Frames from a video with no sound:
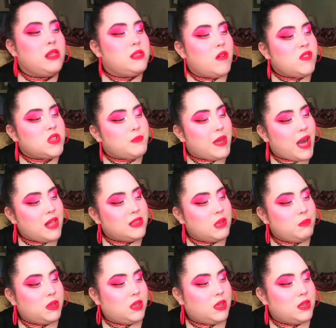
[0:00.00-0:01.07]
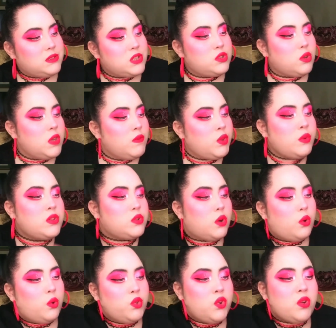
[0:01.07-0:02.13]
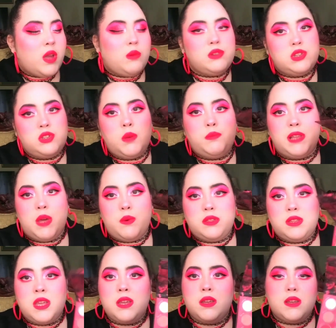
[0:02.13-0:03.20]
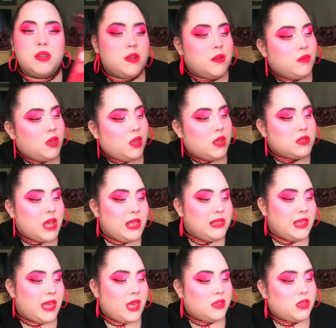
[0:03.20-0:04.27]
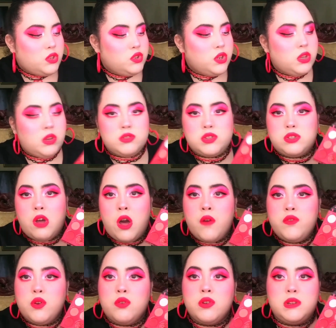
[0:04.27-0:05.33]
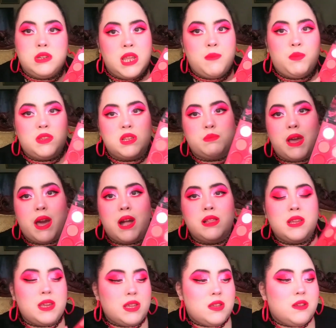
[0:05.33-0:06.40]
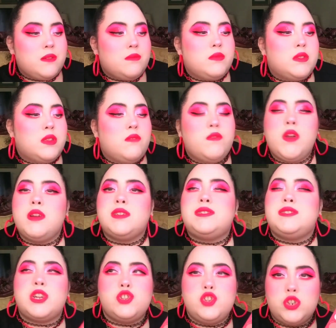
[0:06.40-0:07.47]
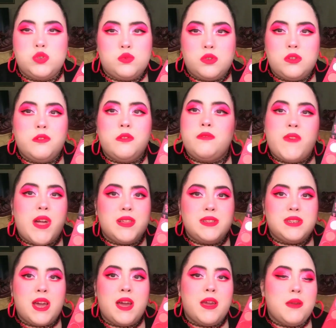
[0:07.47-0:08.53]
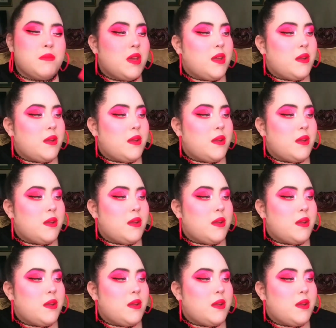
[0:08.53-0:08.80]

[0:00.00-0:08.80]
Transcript: love this palette because even though it's older, I will still play with it because I like that you can go soft or deep with this palette. Very sensual Valentine.